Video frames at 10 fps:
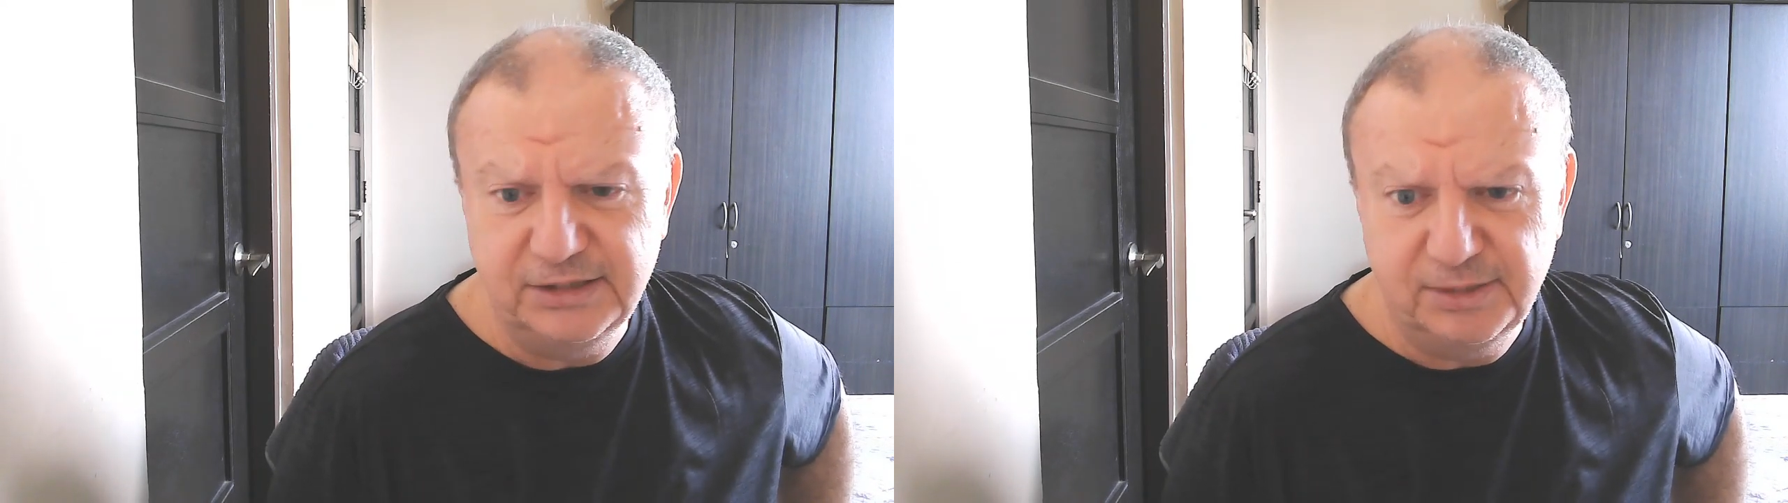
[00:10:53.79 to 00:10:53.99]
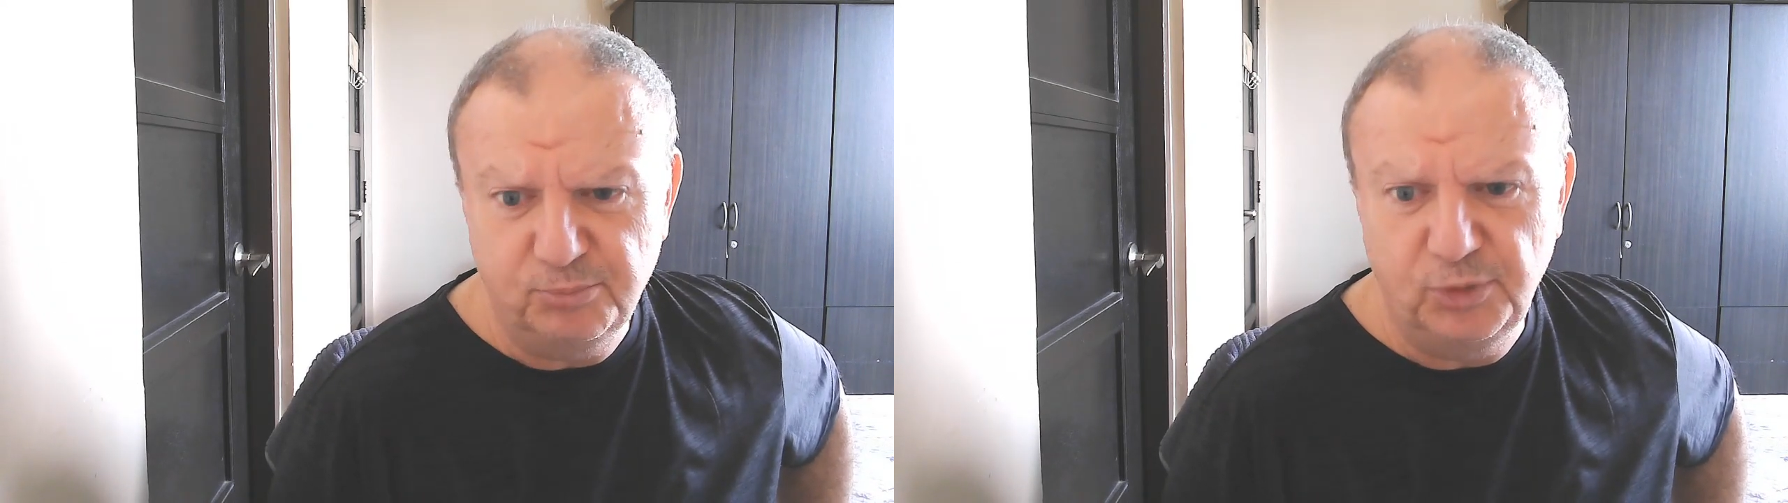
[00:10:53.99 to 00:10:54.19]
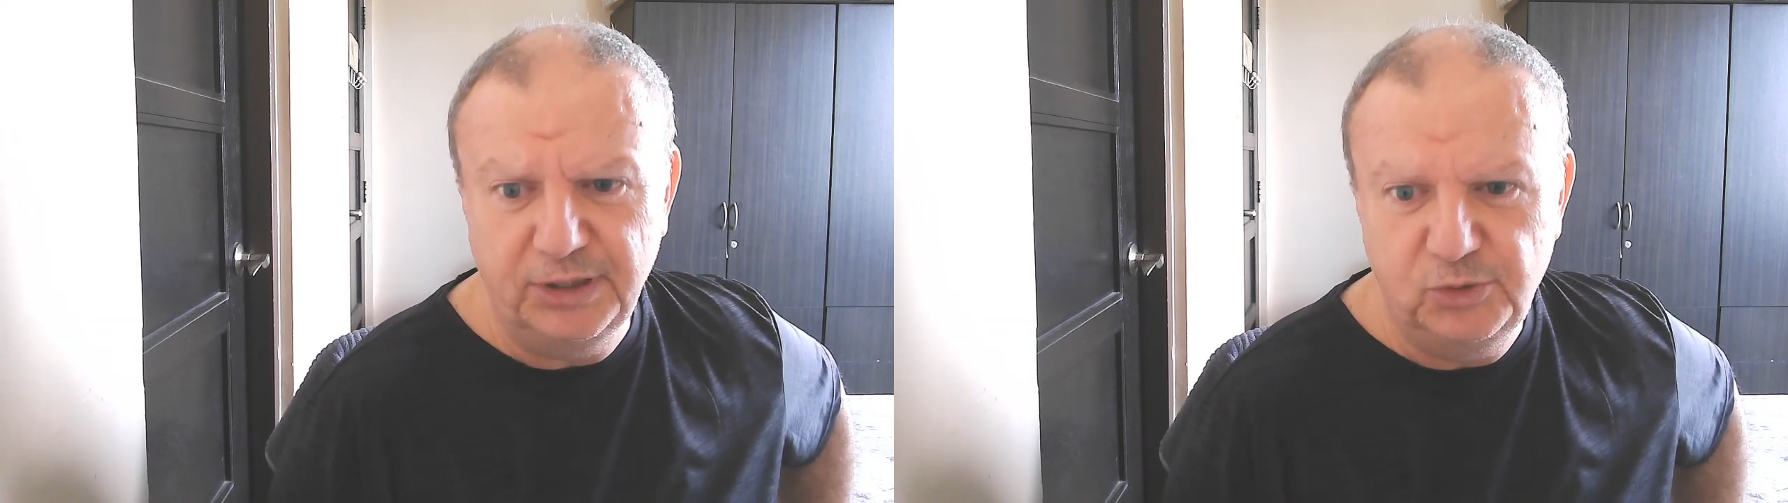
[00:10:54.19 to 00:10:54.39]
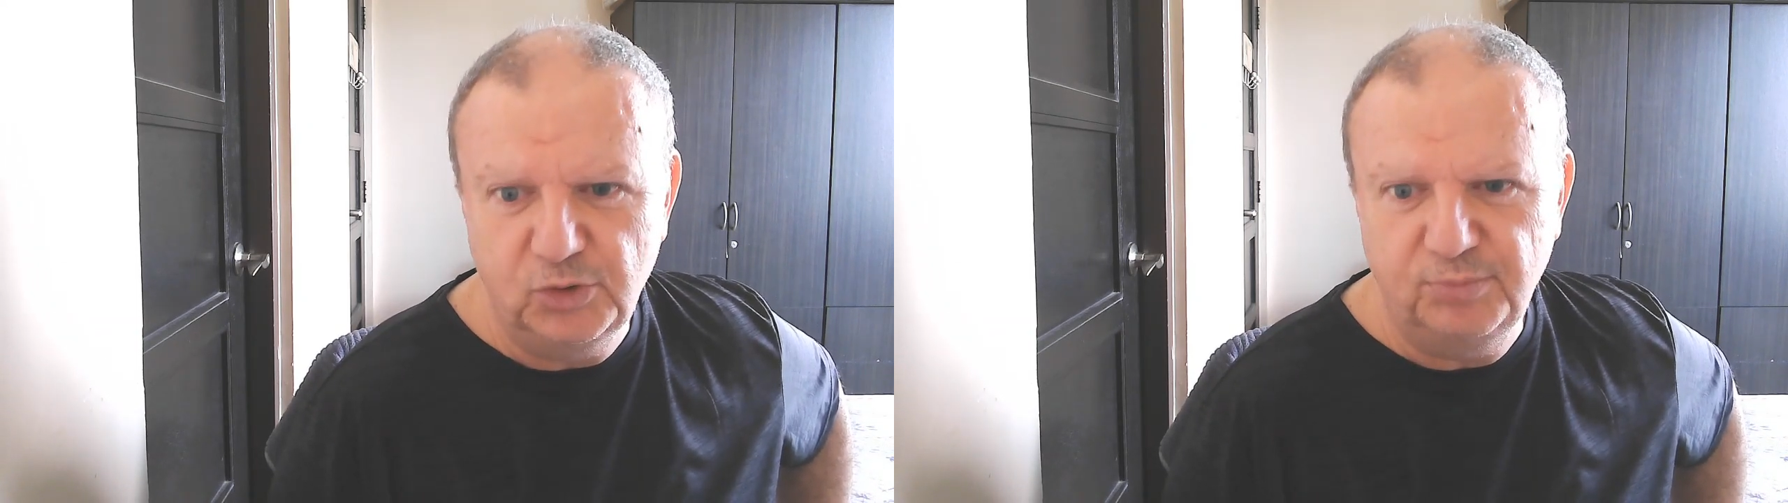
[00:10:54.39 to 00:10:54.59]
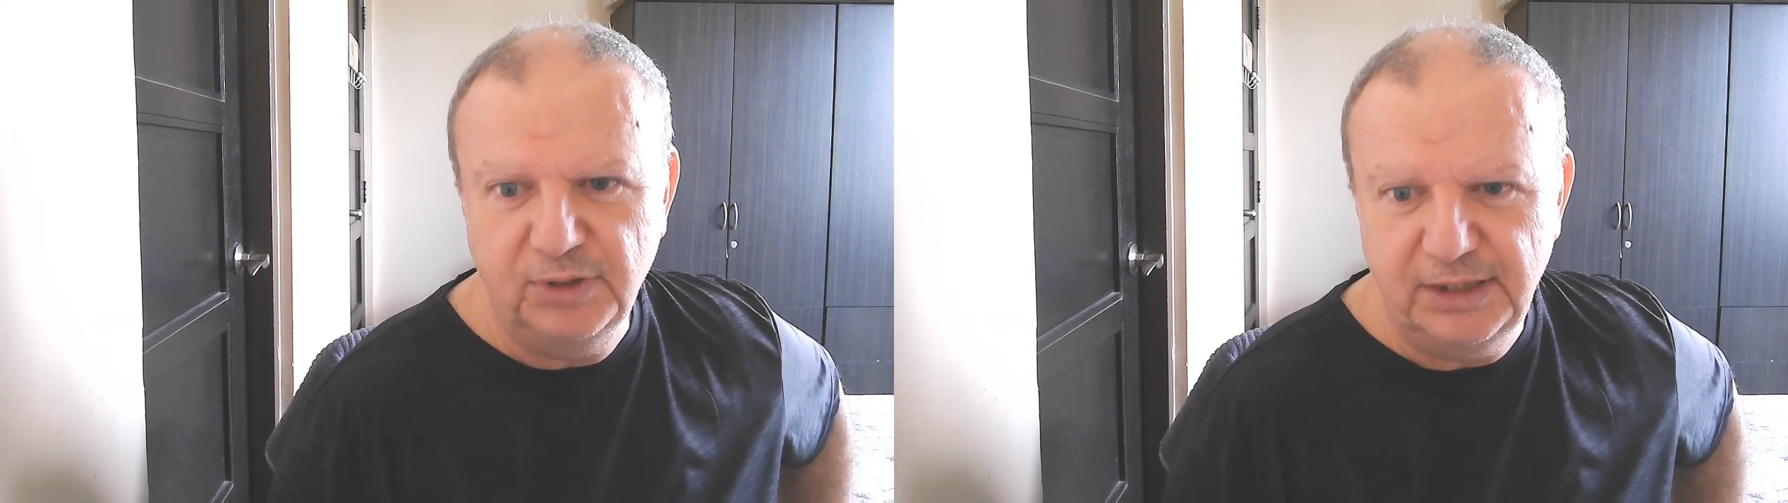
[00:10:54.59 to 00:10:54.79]
It's a pretty
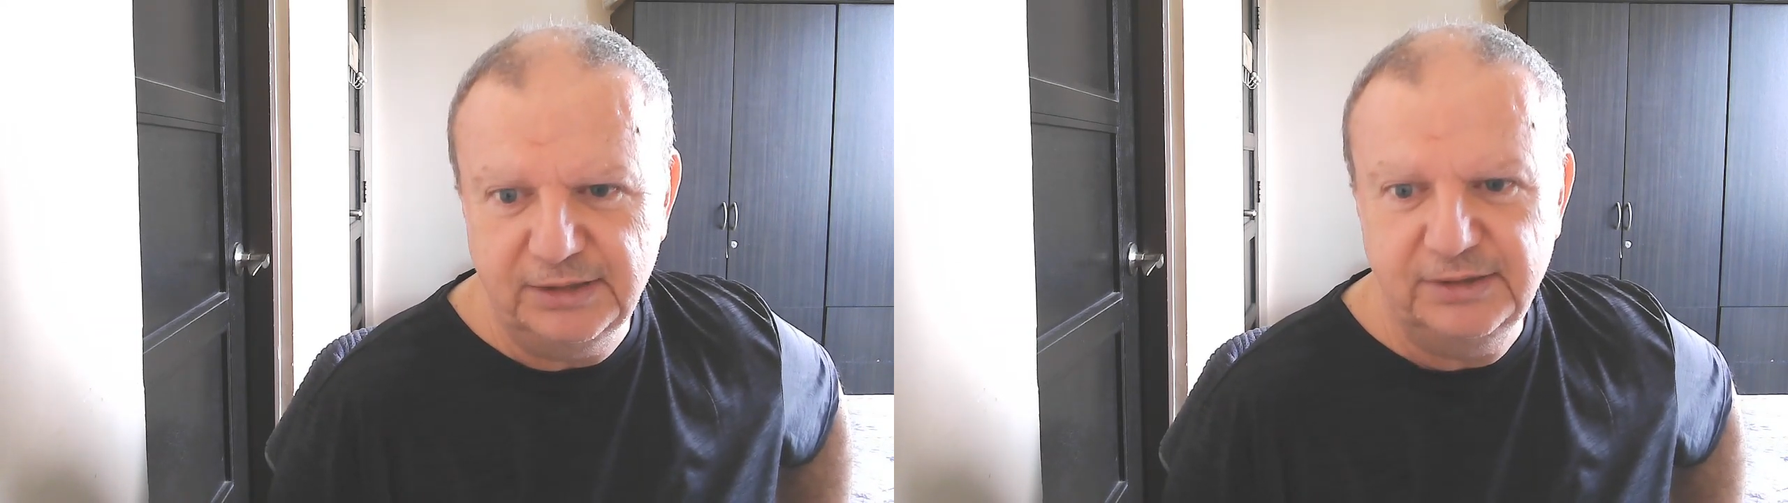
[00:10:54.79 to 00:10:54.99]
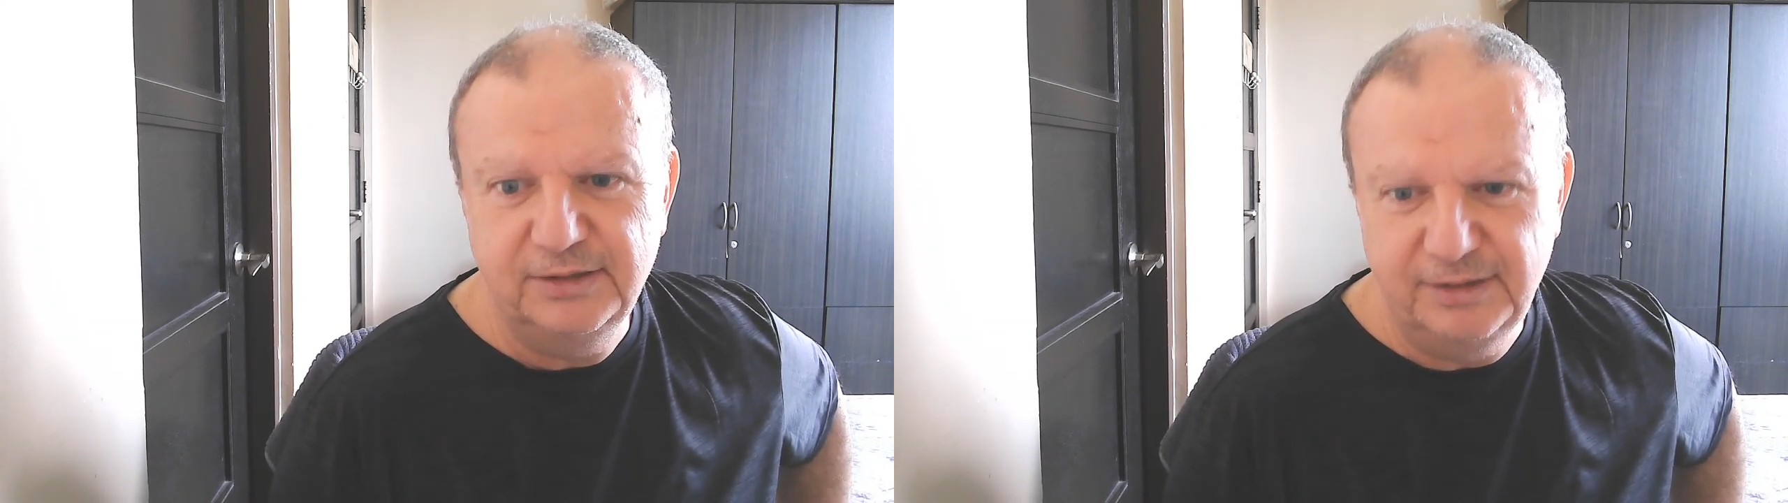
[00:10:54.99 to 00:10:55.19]
cool place,